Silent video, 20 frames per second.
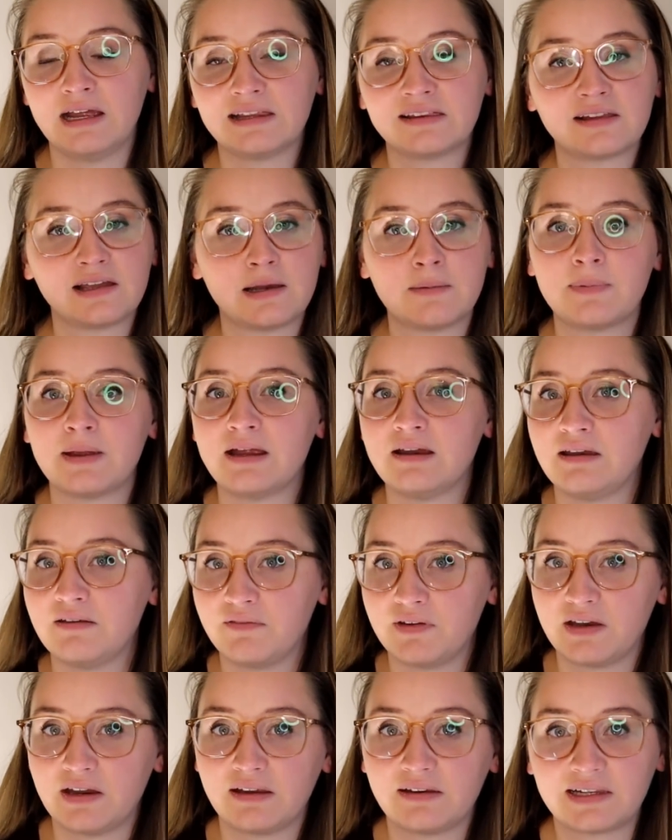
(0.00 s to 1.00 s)
It's going to pay
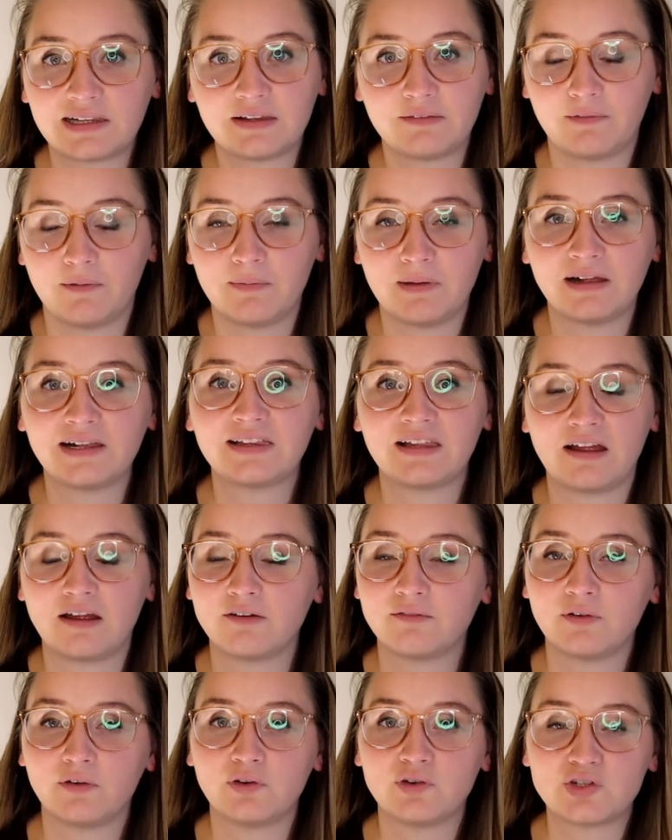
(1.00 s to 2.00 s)
dividends from that
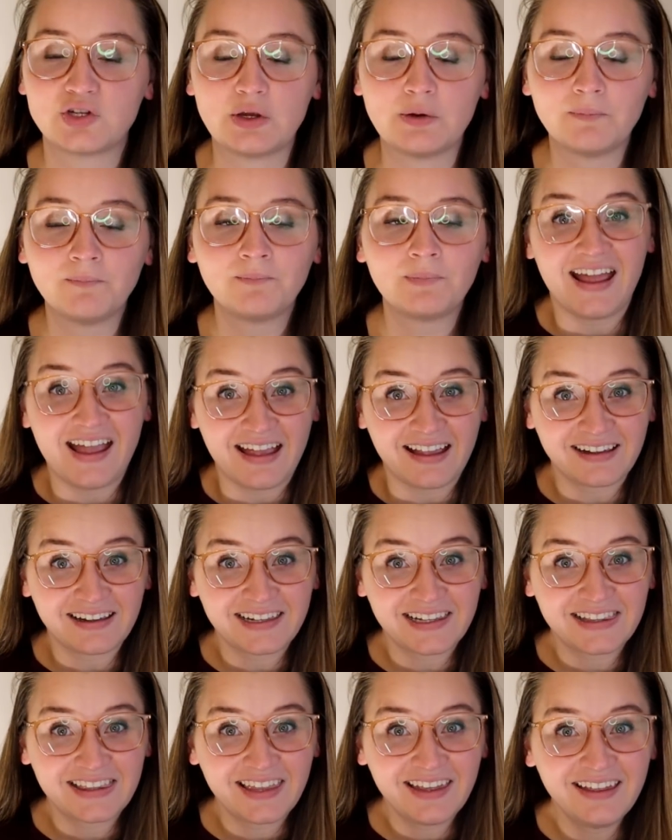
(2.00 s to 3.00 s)
style photo shoot.
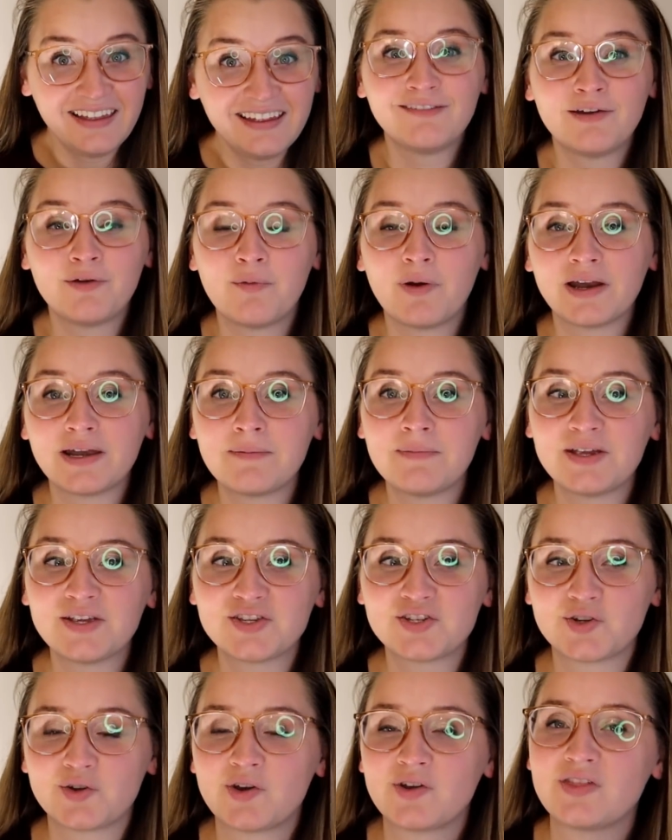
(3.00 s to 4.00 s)
Next, we want to make
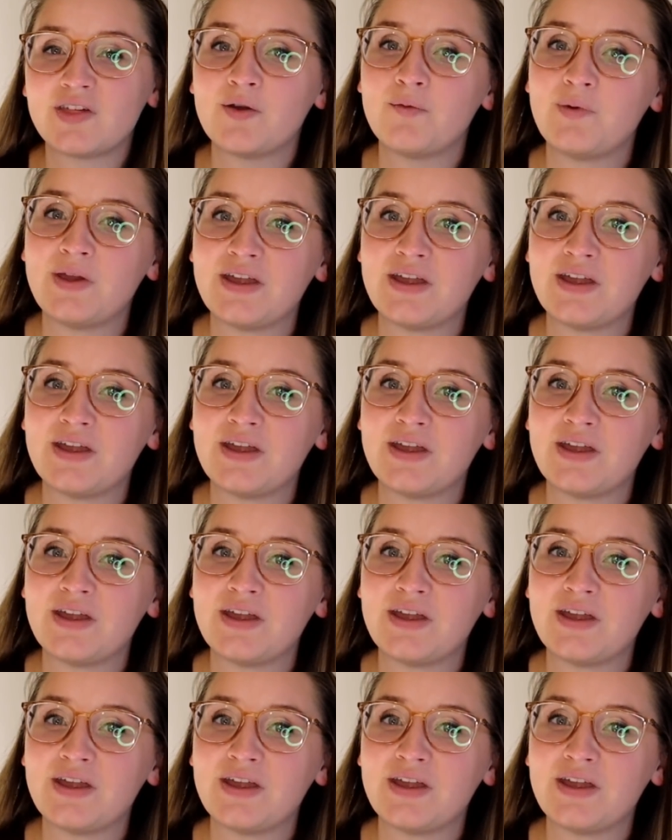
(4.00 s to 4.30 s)
sure that